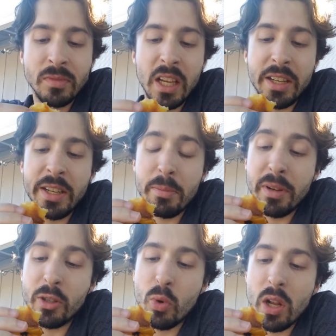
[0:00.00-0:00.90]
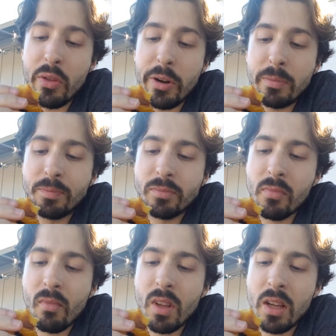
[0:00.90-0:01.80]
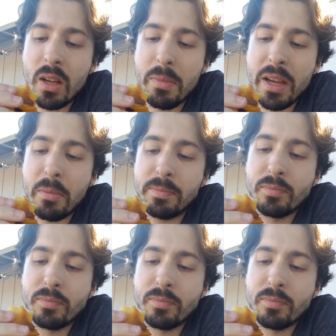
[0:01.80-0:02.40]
to take a big swallow there. Oh, man.